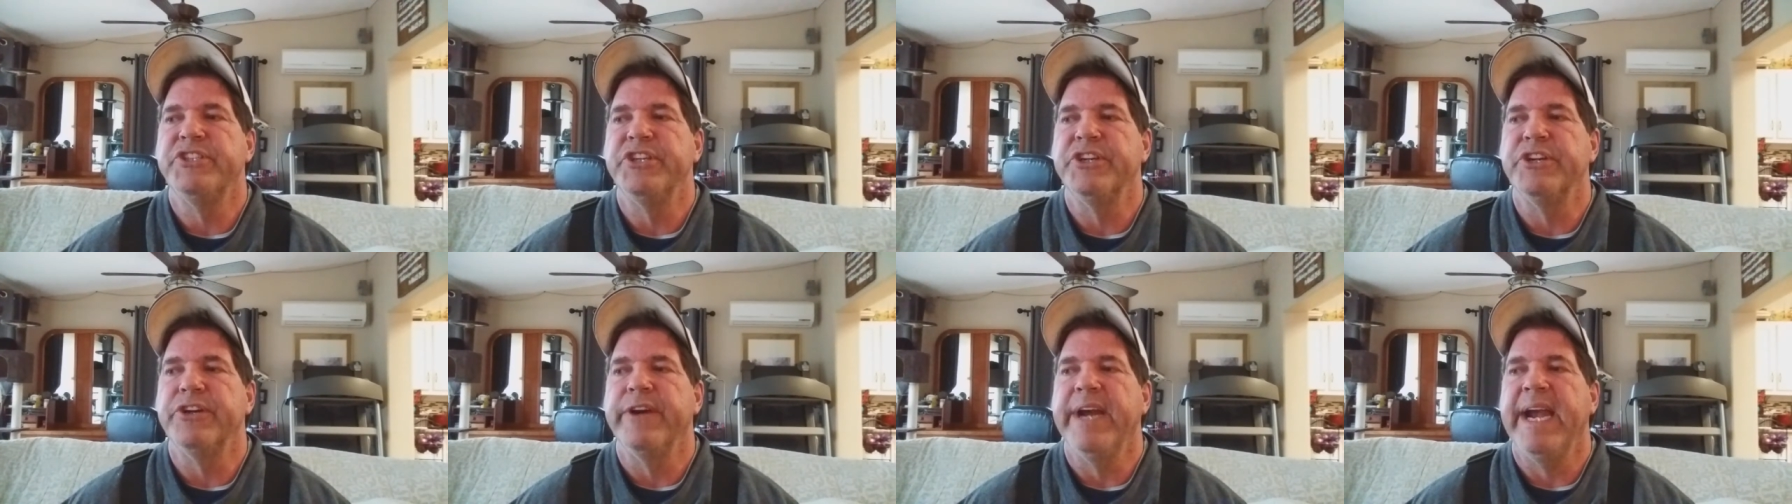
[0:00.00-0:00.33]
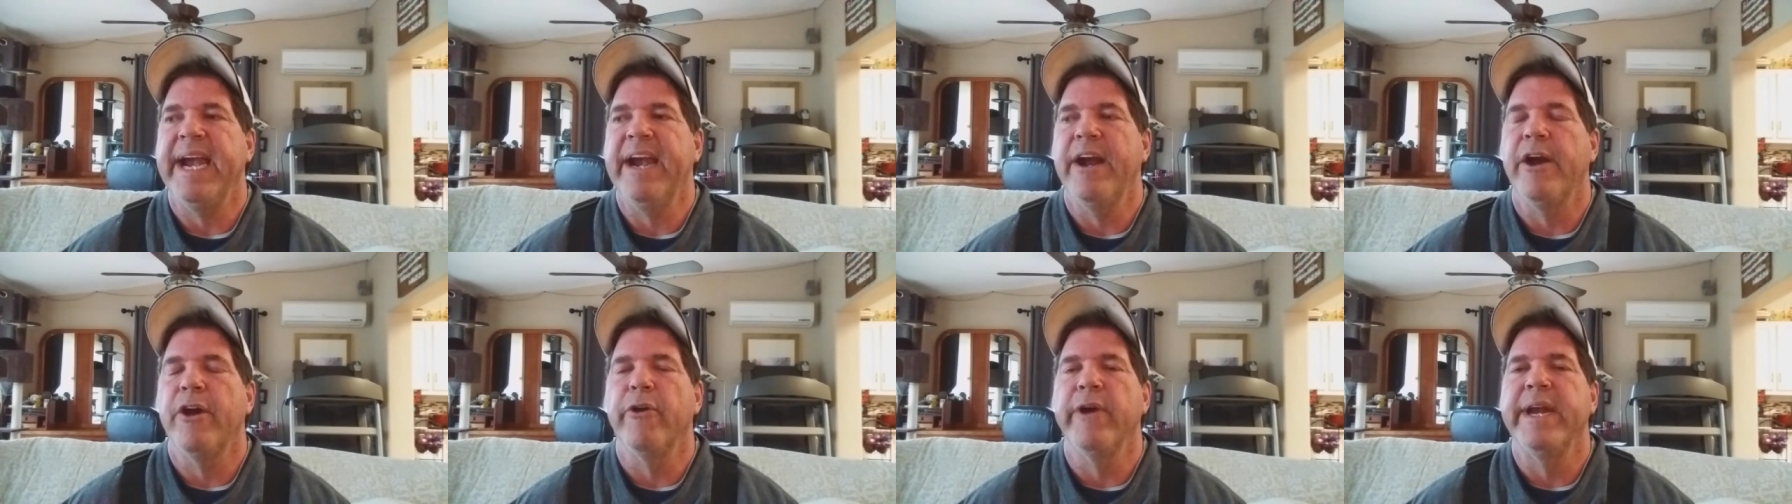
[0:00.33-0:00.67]
your
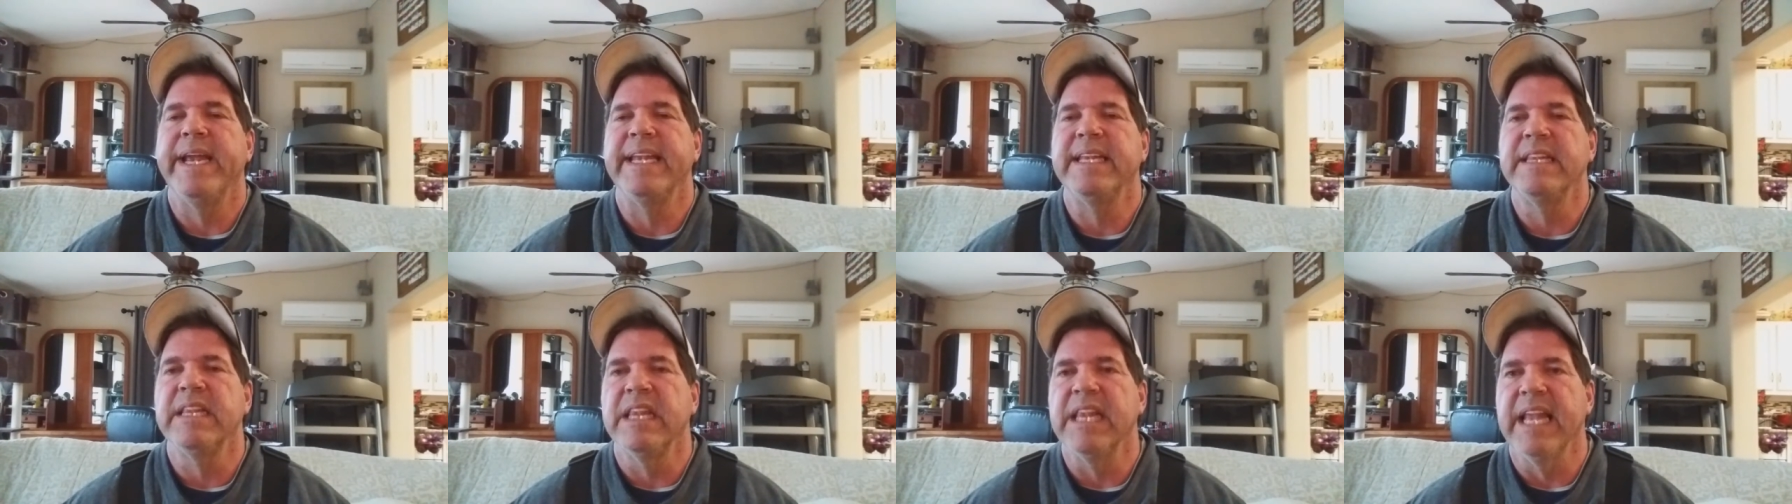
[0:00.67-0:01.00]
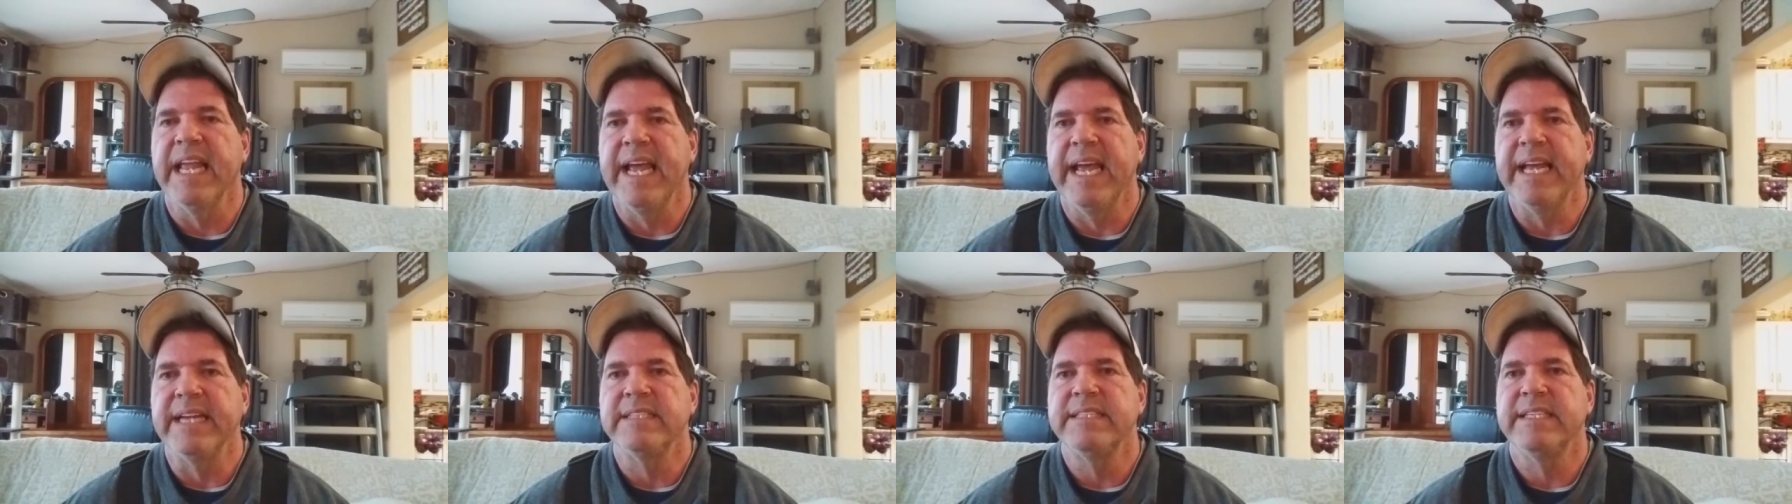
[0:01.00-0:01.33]
air
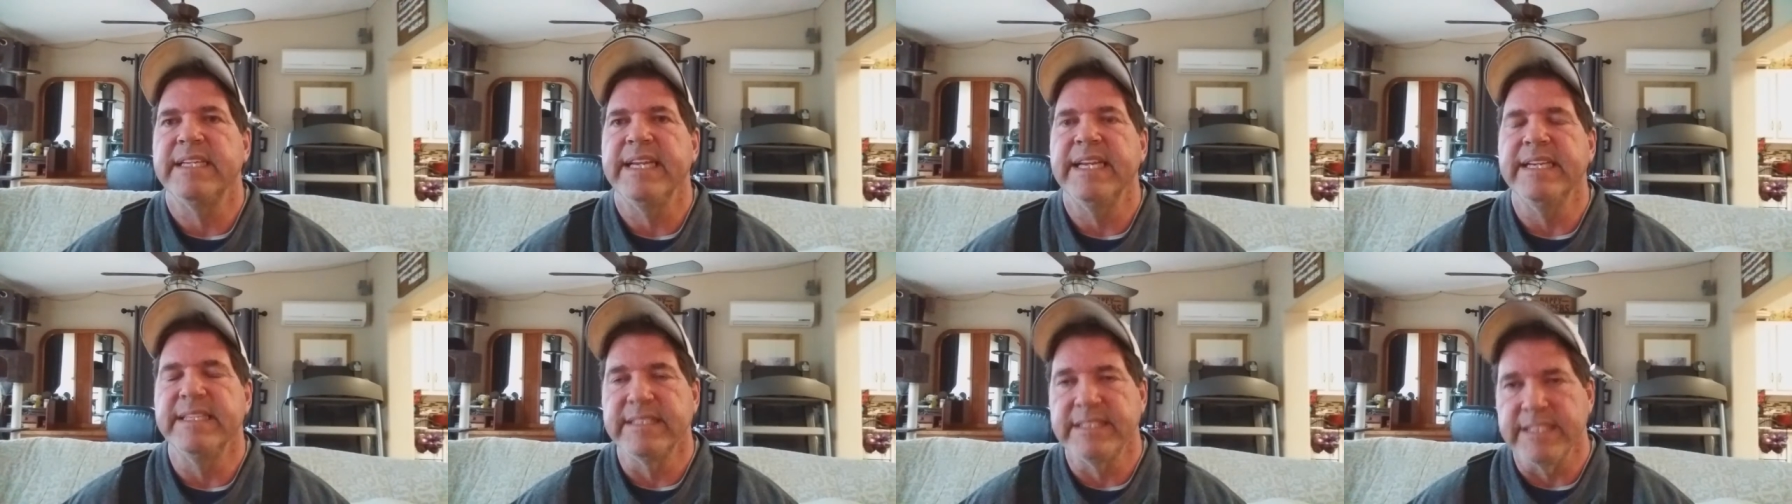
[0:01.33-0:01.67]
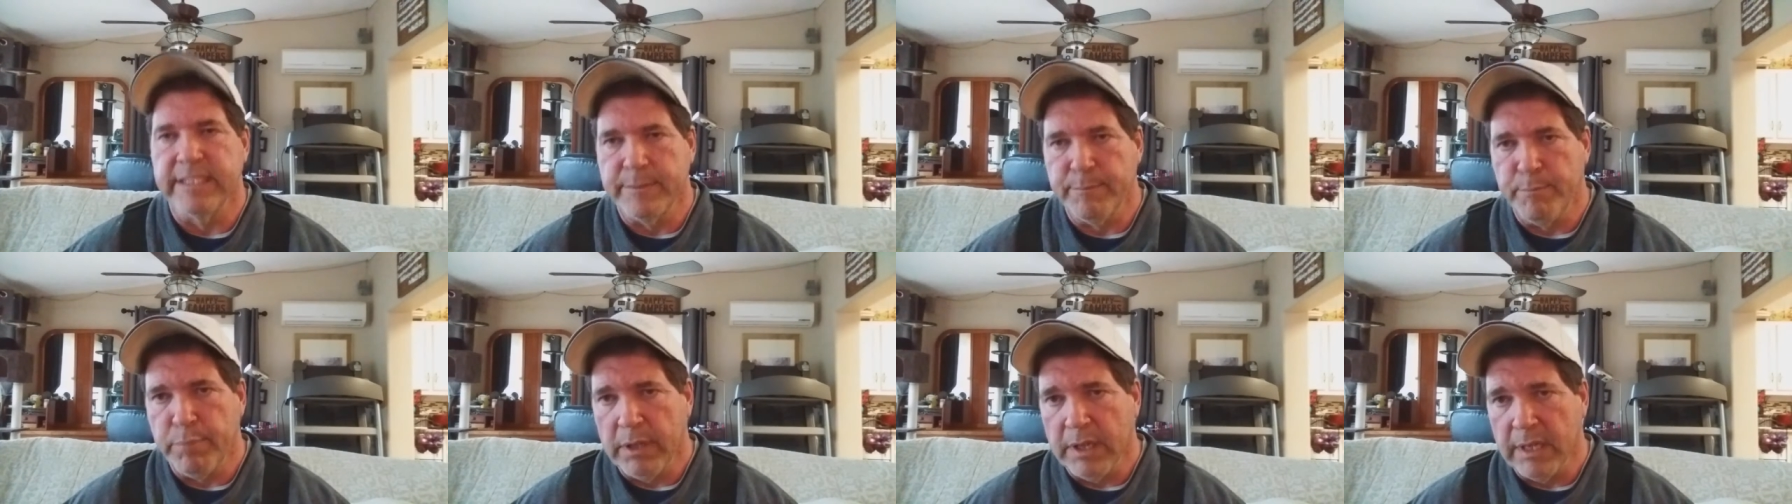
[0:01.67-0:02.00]
inlet
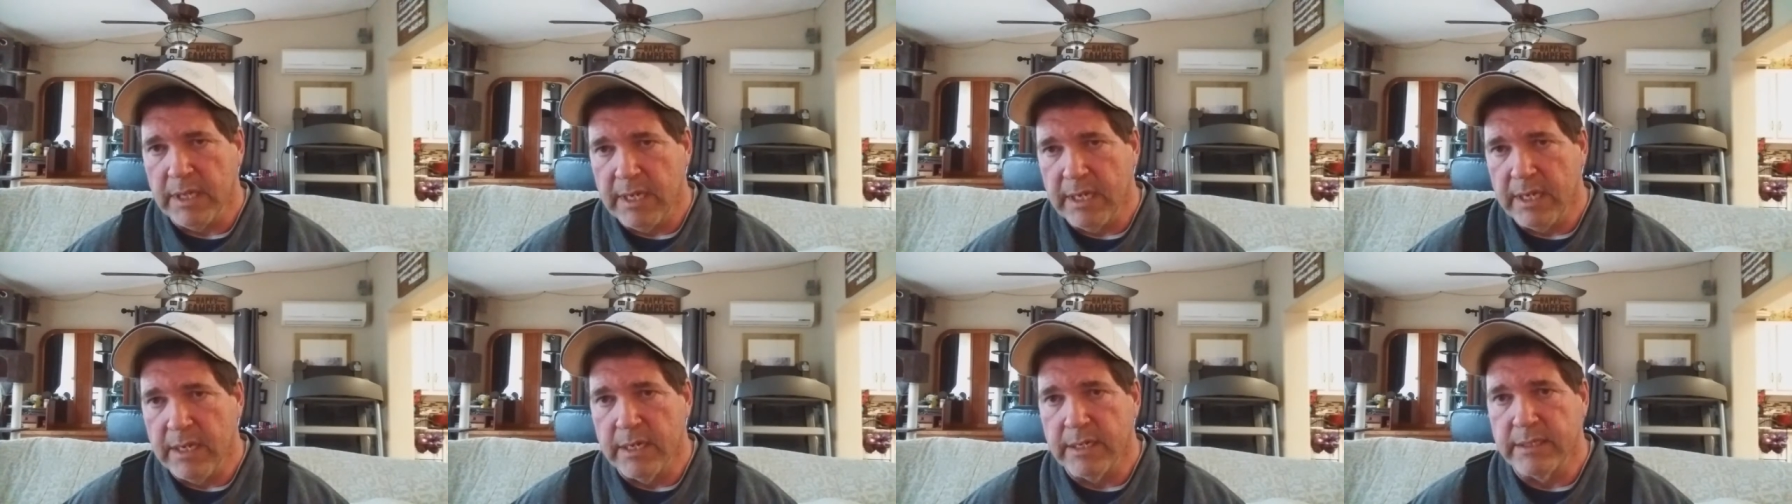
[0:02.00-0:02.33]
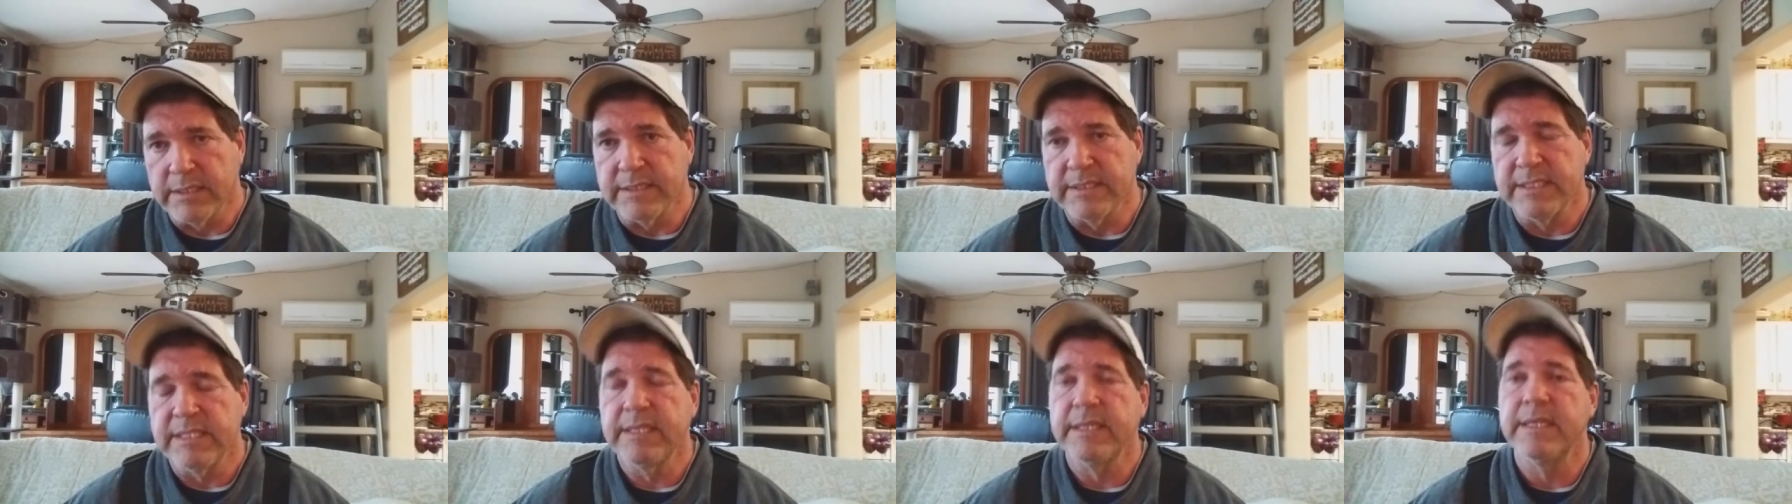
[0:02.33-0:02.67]
isn't
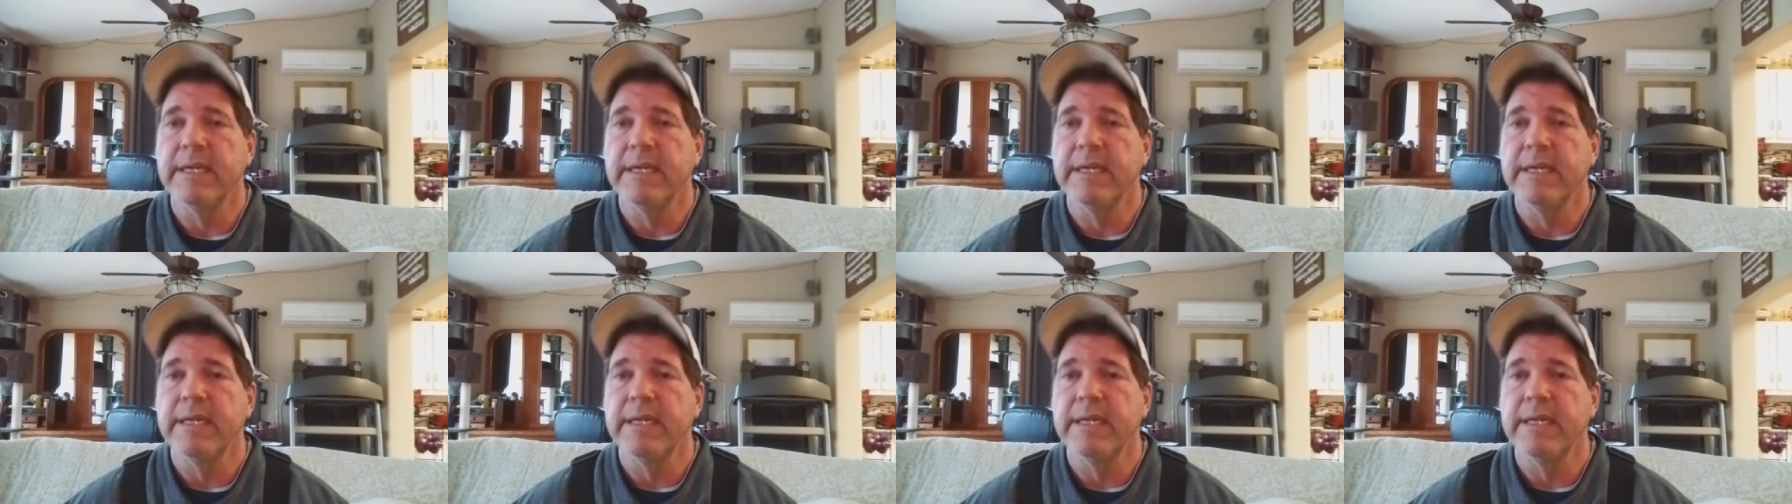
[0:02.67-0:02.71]
plugged